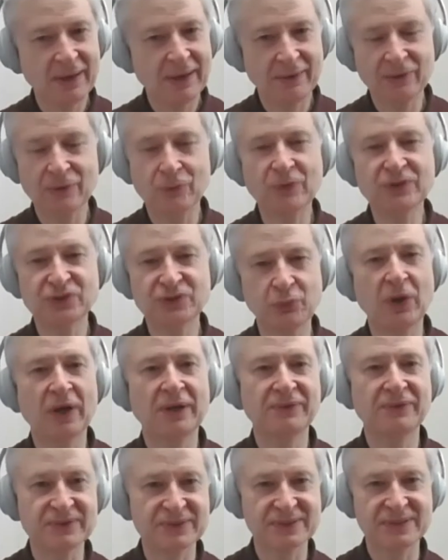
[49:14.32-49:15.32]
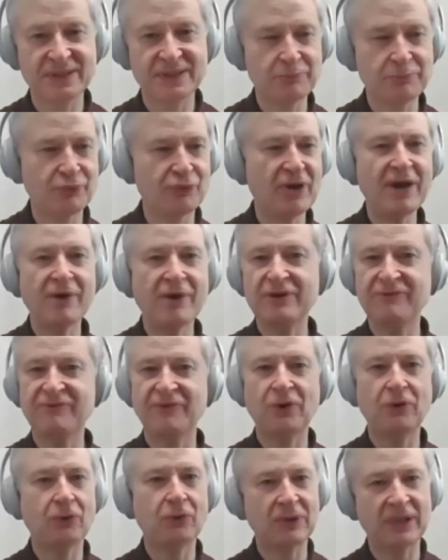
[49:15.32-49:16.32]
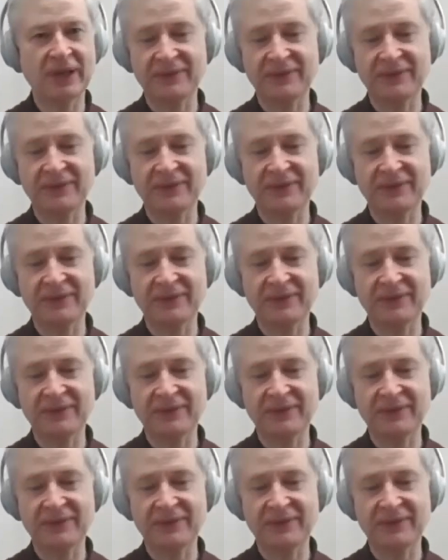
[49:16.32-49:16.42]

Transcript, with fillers: which one, there's the prairie vole.